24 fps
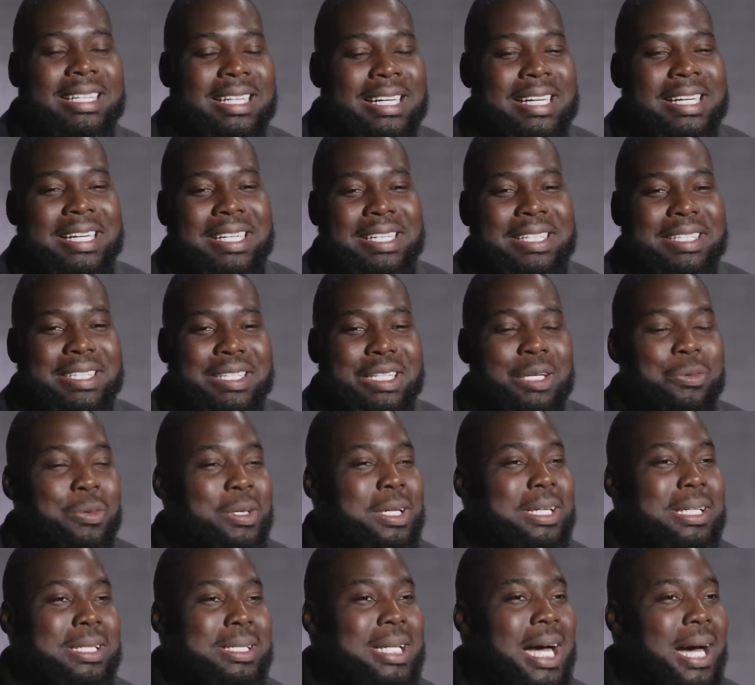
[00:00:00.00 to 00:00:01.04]
uh, you know,
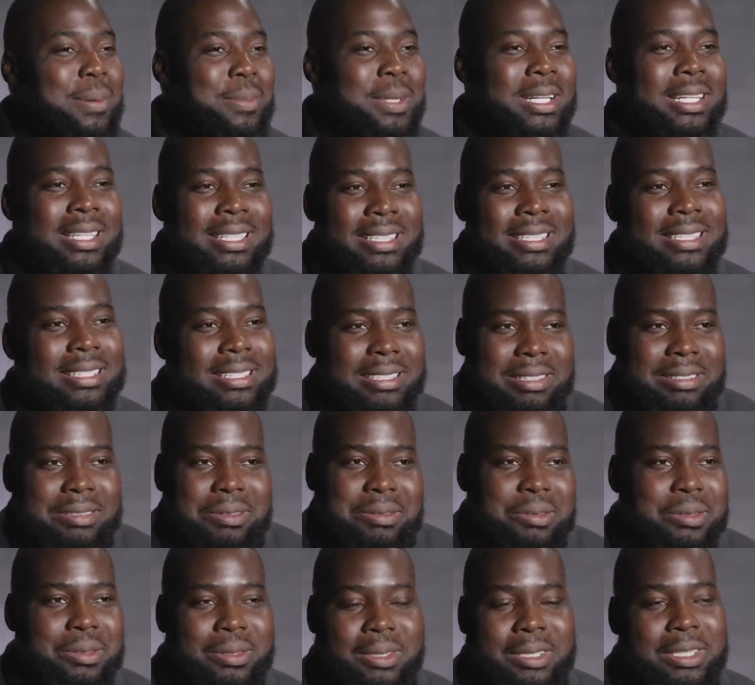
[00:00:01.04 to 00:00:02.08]
we're gonna dominate.
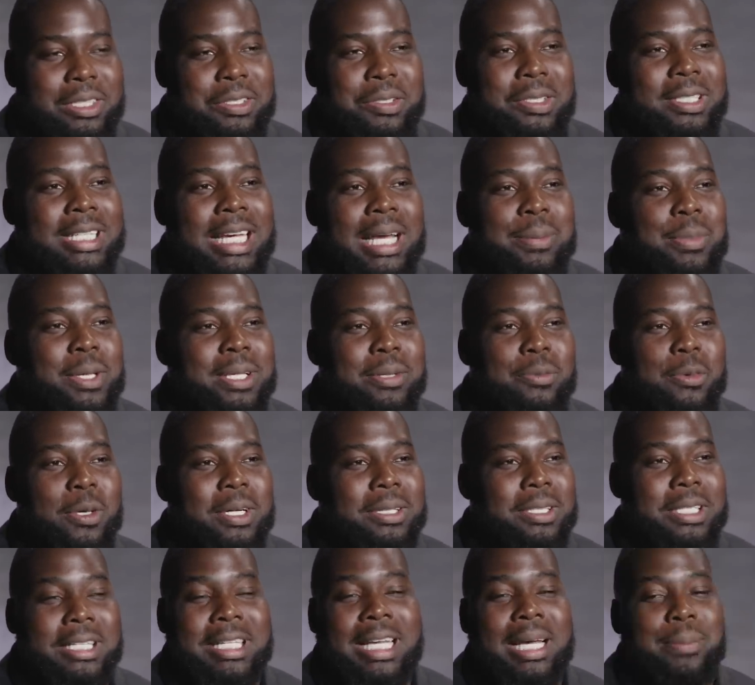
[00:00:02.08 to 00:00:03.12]
You, know, you can't be the
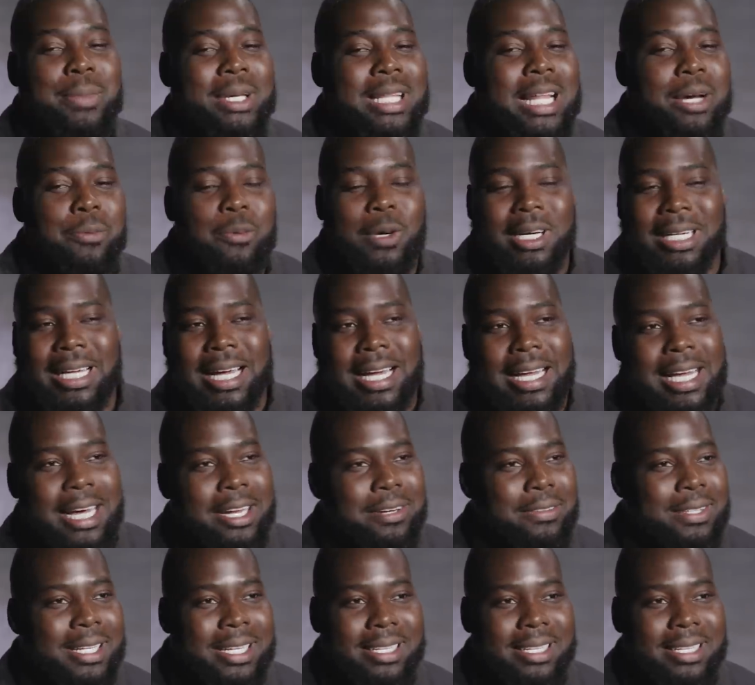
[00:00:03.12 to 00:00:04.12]
one, you can't be that one guy out of